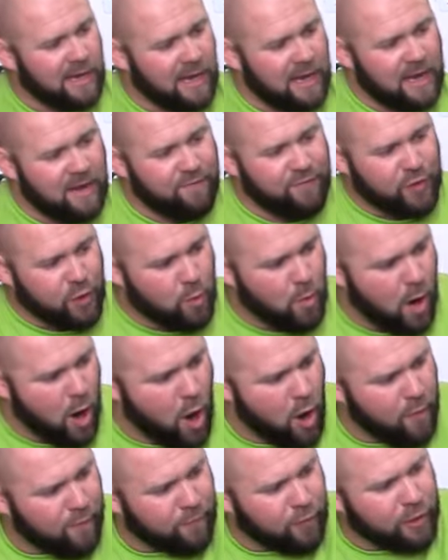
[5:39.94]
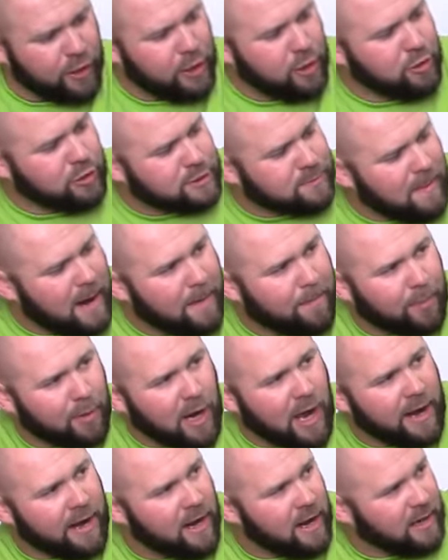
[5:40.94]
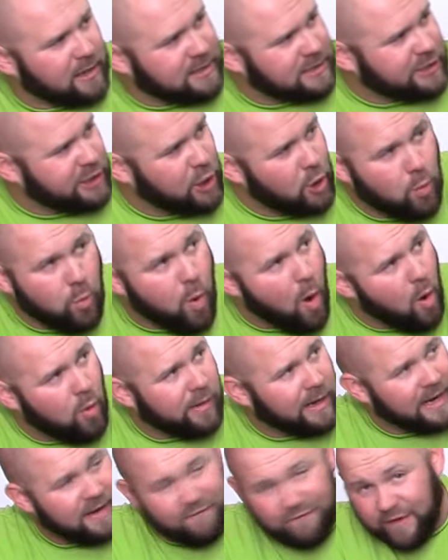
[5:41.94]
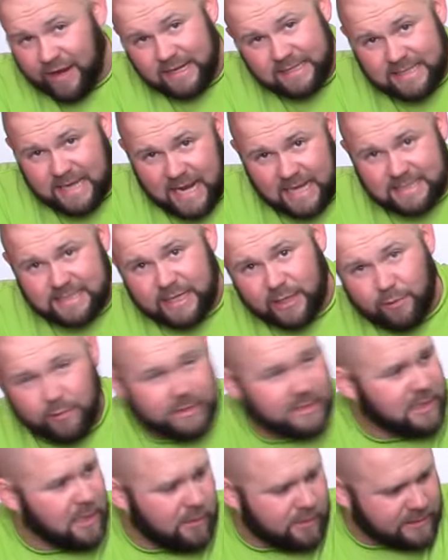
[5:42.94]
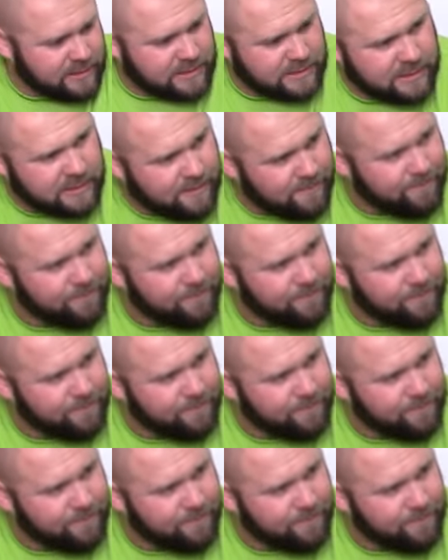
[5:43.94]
If you overuse my products, you won't get fantastic results.